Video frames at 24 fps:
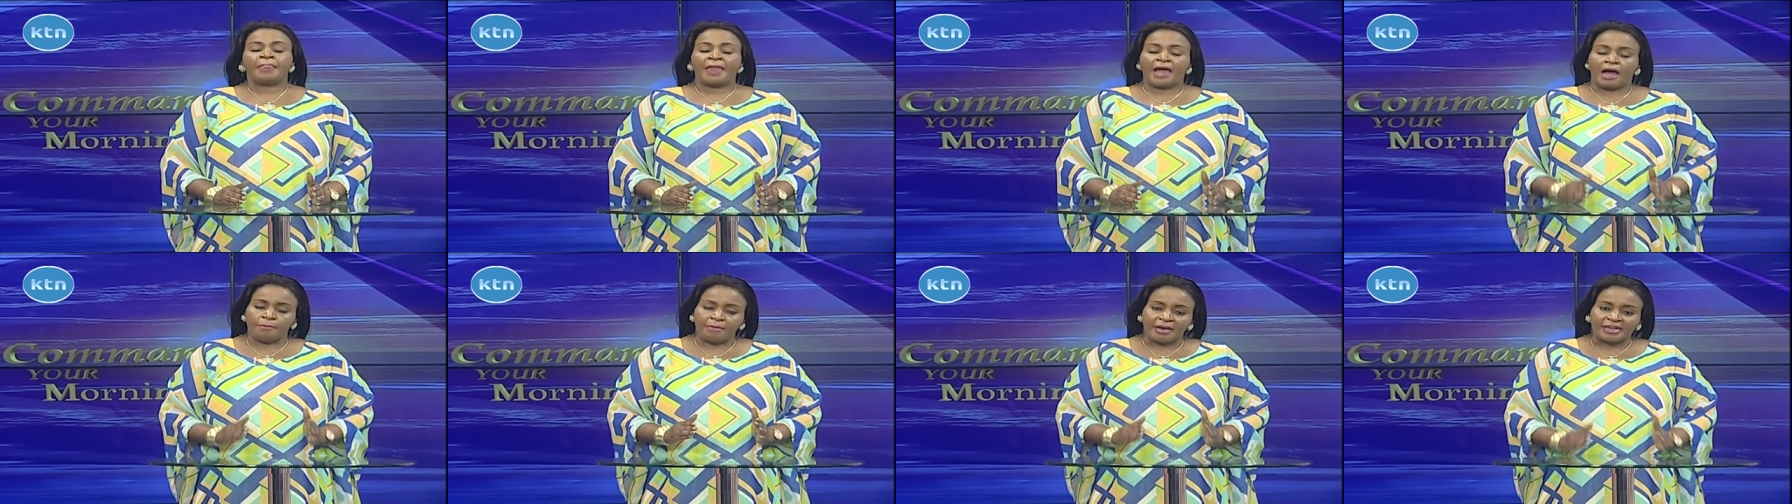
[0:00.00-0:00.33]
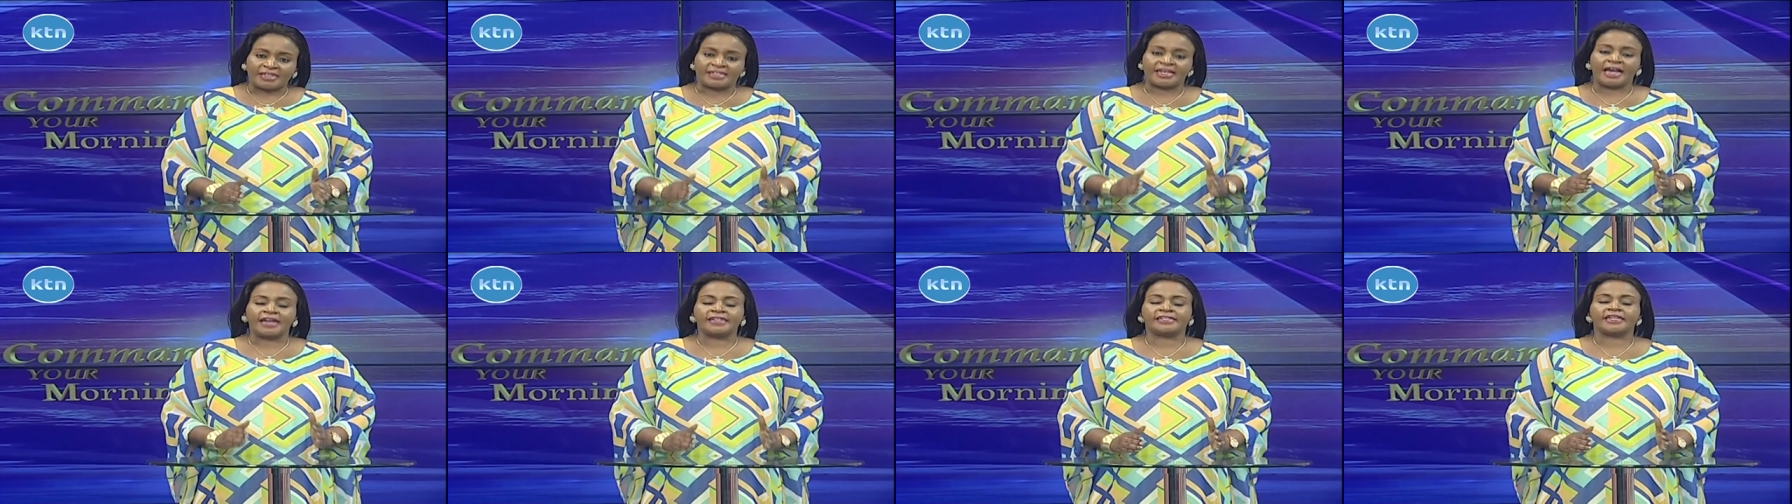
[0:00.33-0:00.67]
I'm
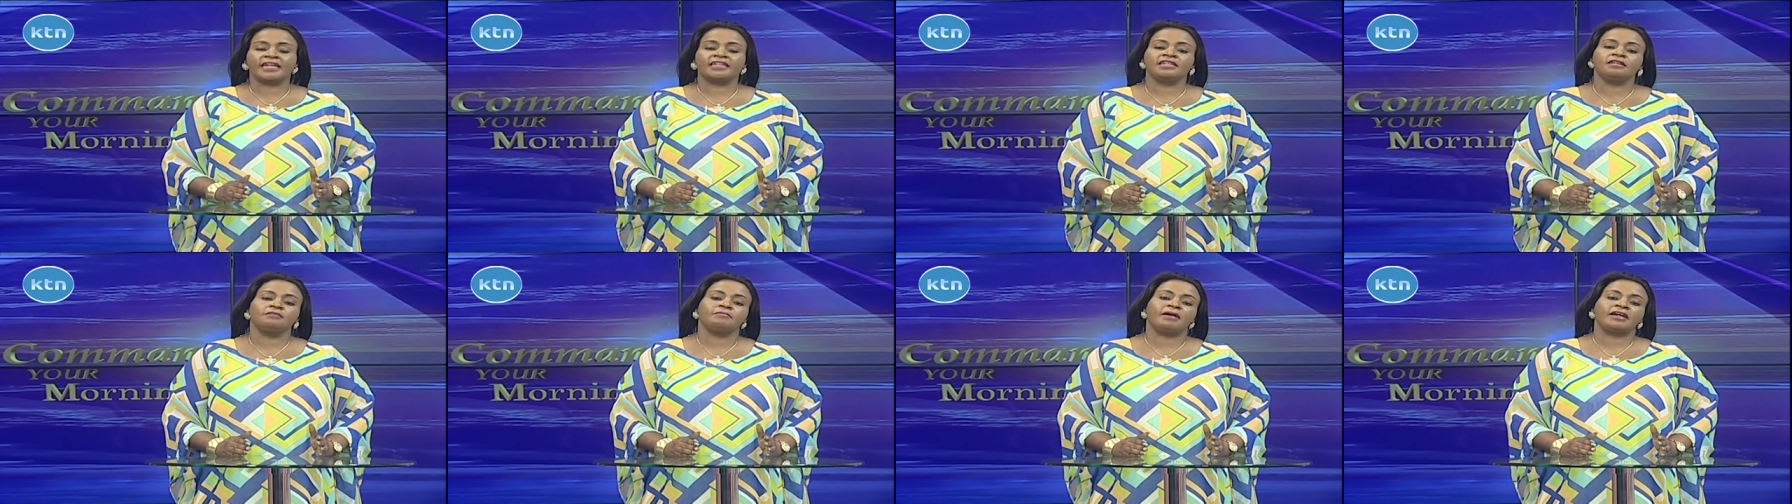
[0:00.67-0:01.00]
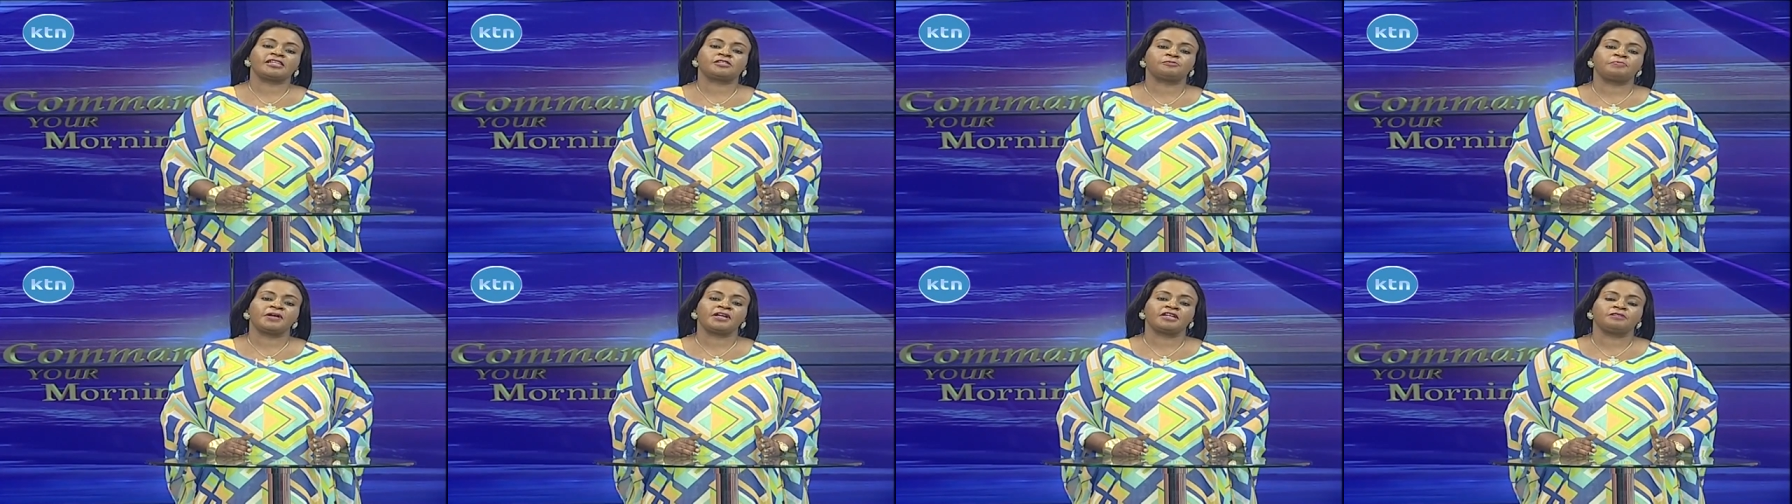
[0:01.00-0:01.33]
excited in
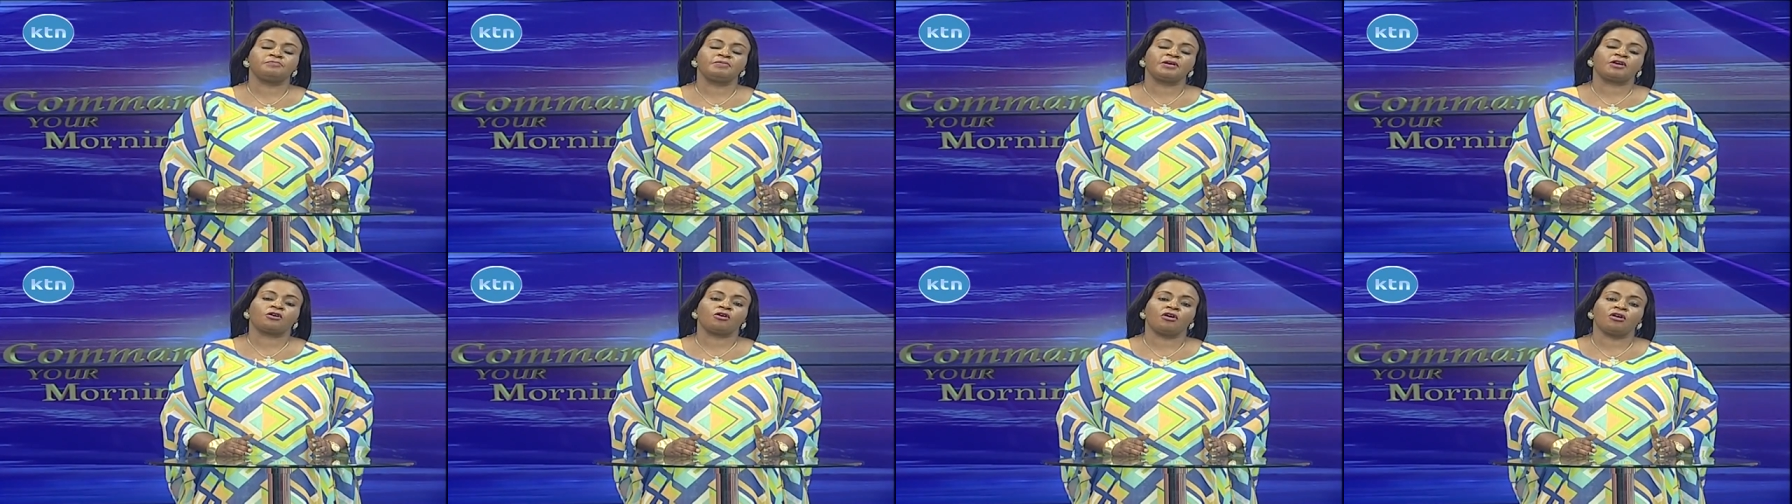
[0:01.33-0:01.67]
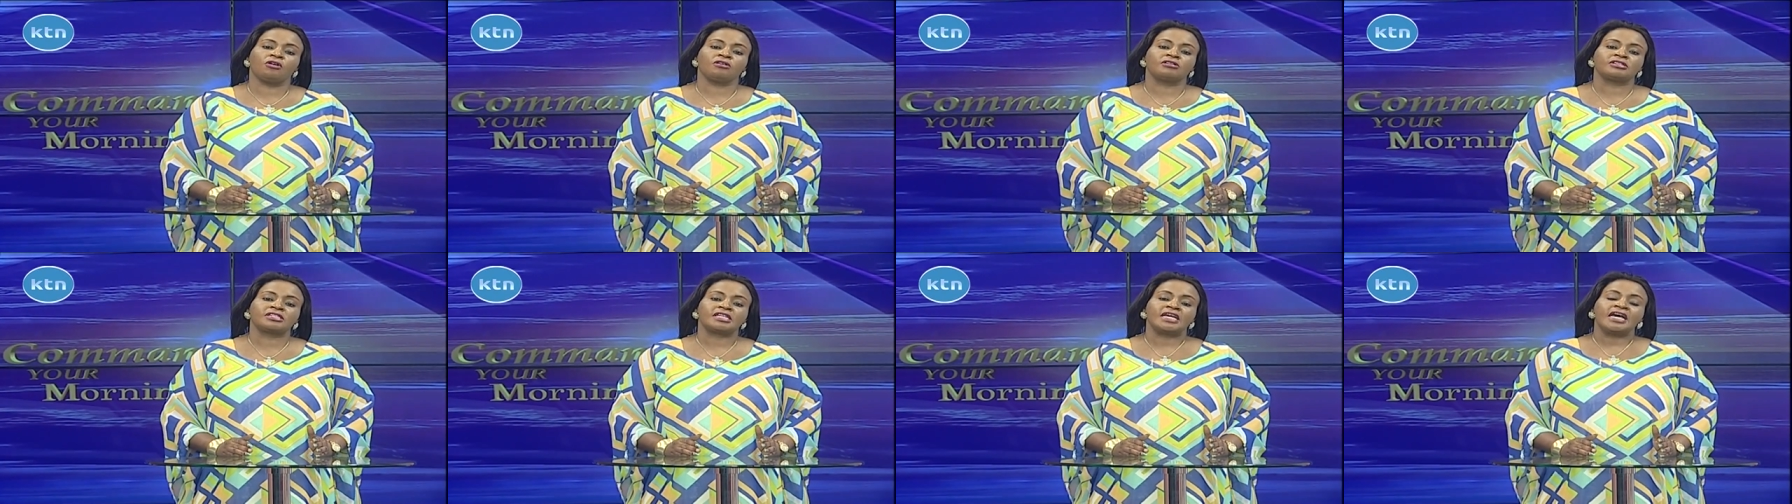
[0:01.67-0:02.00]
my spirit
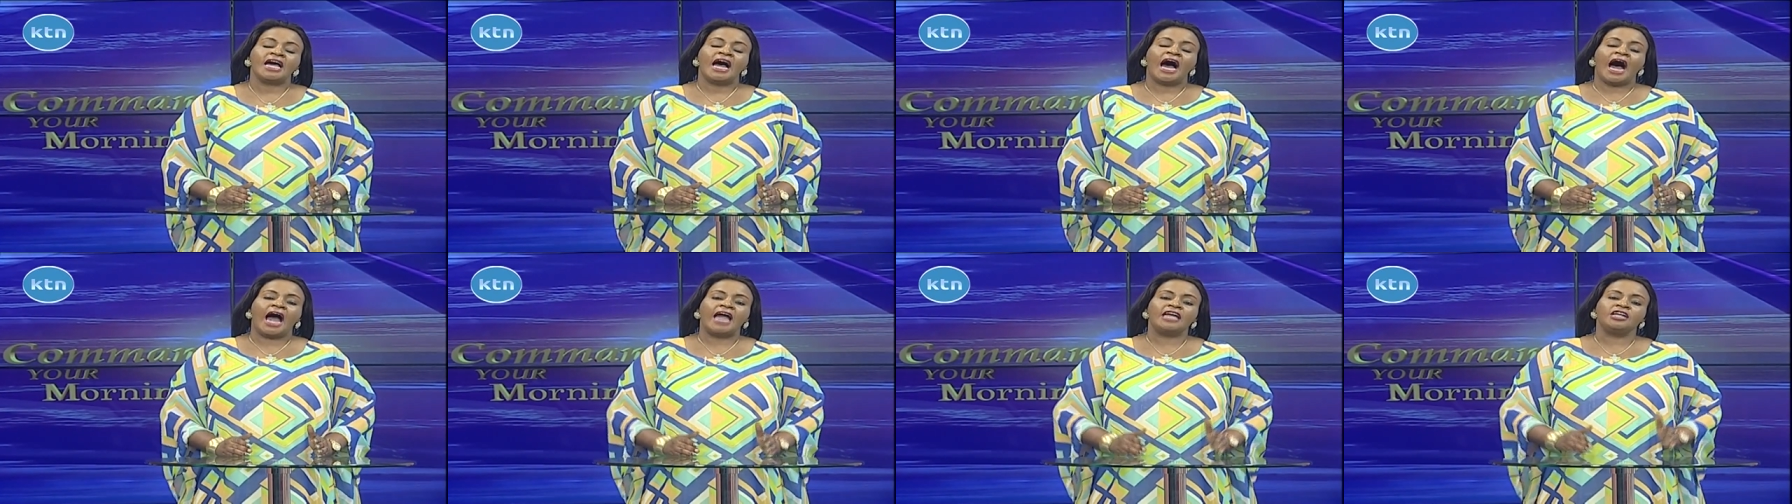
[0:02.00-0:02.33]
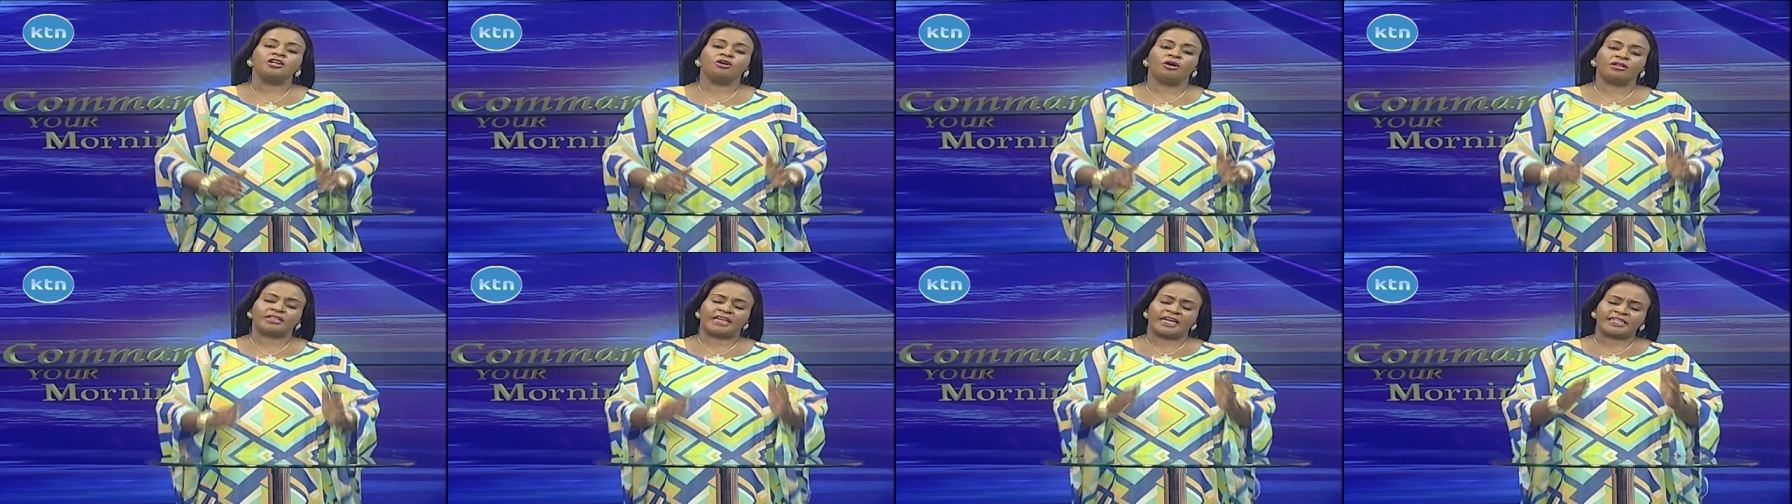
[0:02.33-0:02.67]
because I
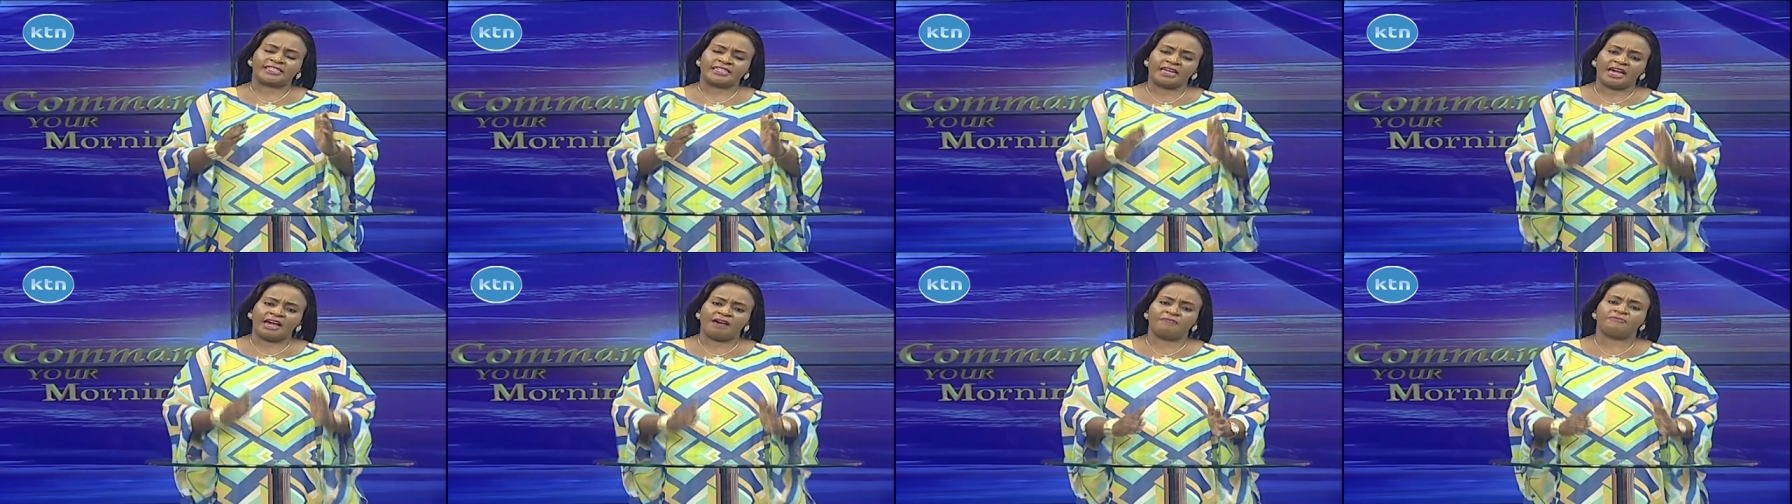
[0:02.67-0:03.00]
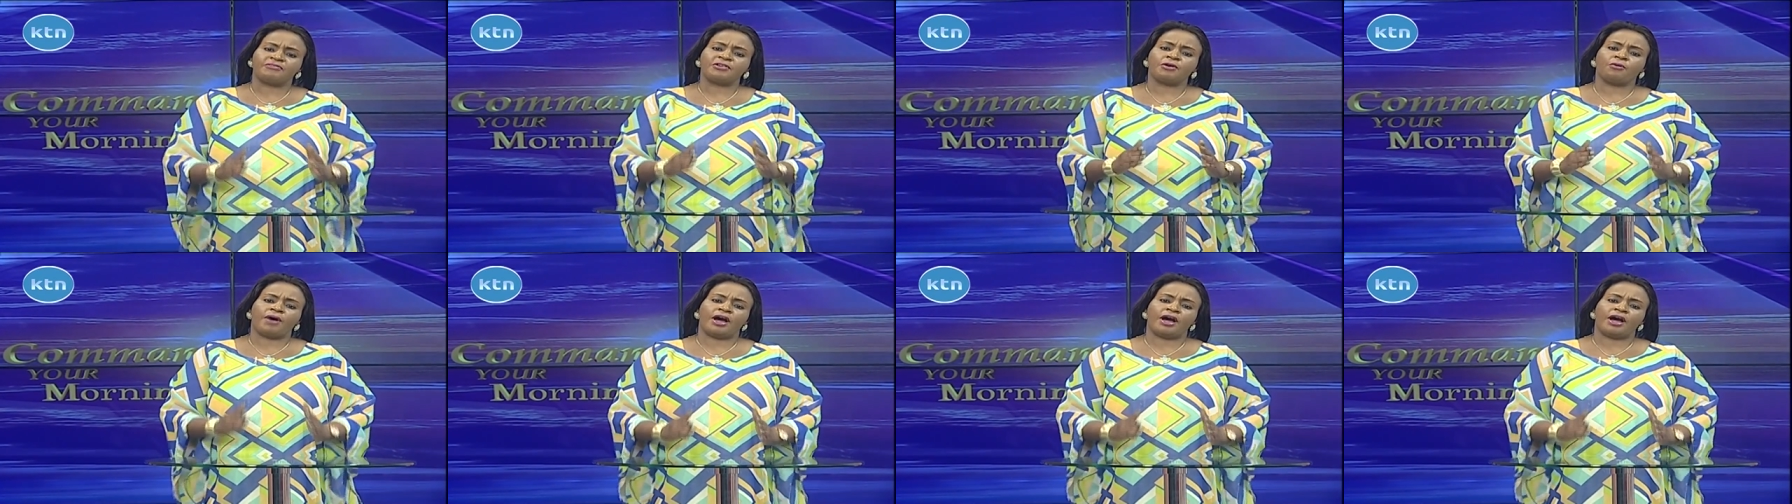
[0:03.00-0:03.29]
know that every